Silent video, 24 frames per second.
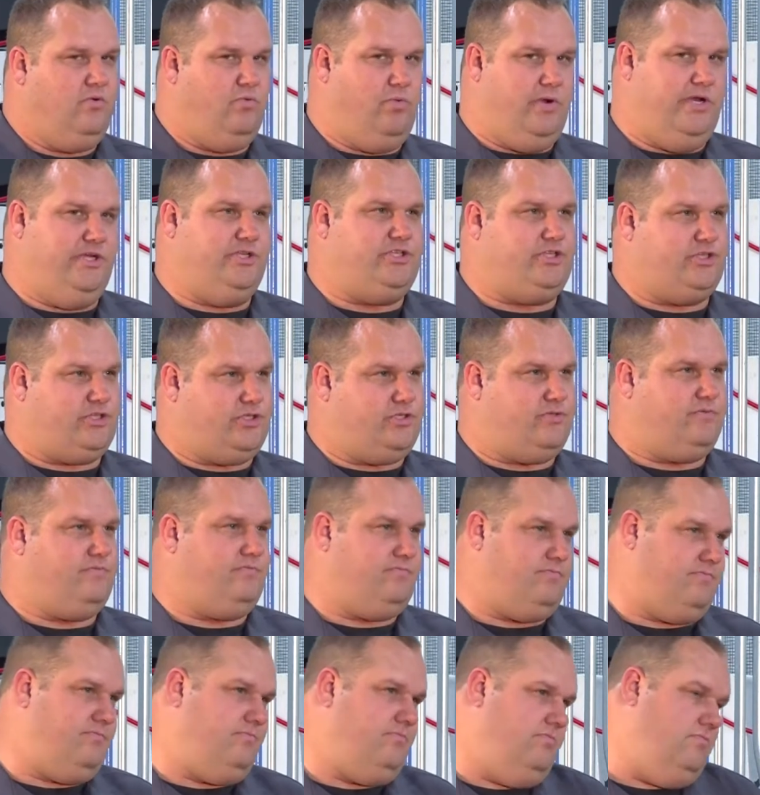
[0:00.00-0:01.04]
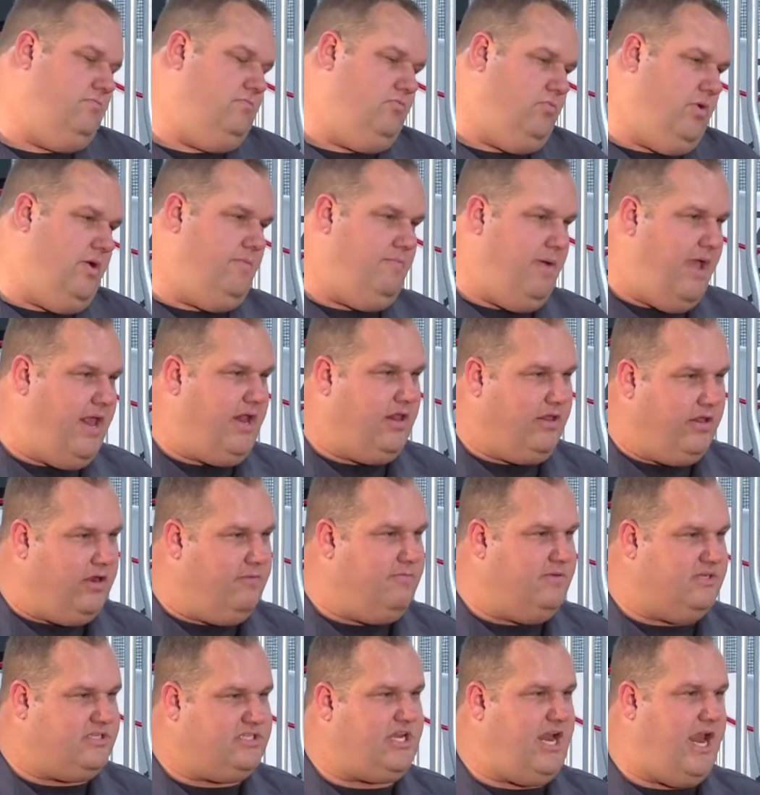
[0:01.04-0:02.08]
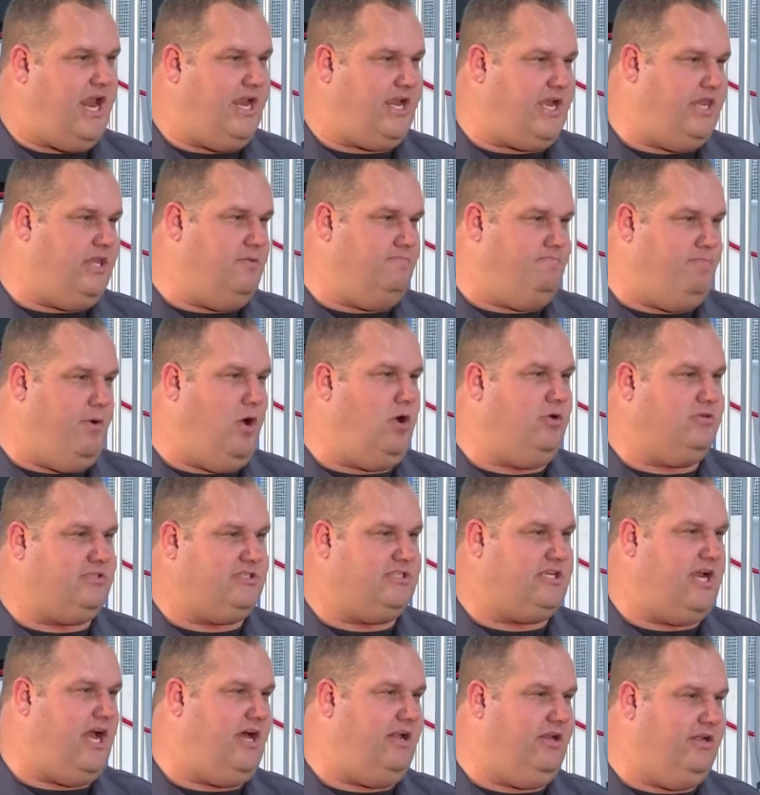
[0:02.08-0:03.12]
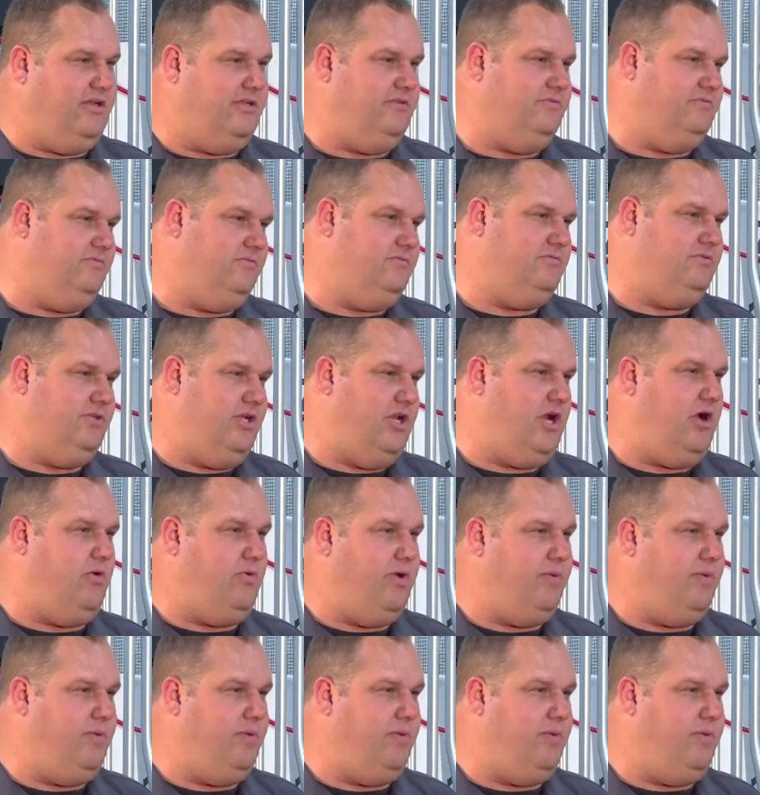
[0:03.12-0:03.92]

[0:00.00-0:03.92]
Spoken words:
We made a little mistake on the bolt cell, and you know,